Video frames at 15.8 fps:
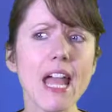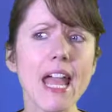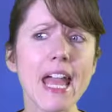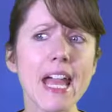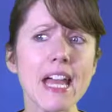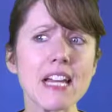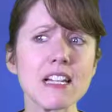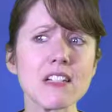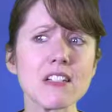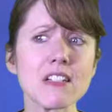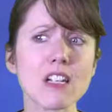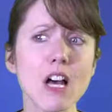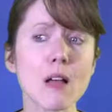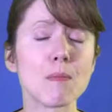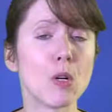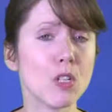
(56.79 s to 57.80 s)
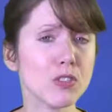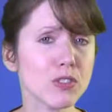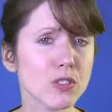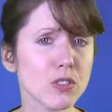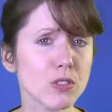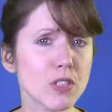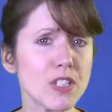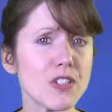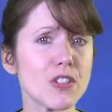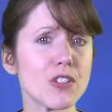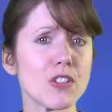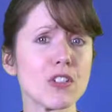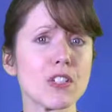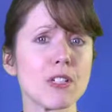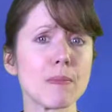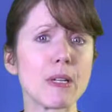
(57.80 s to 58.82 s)
And I'm also
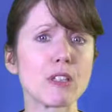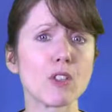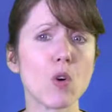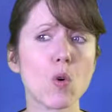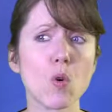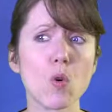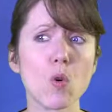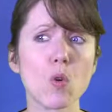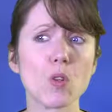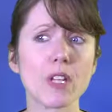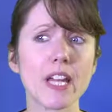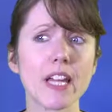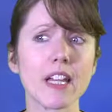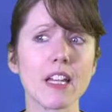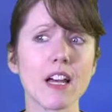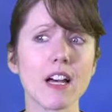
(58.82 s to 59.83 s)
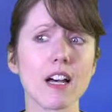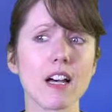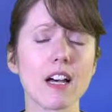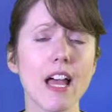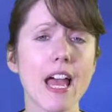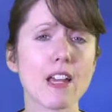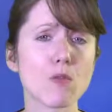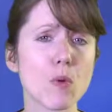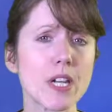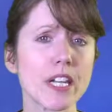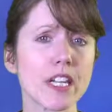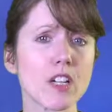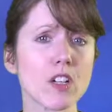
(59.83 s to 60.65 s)
concerned about the whole Edwin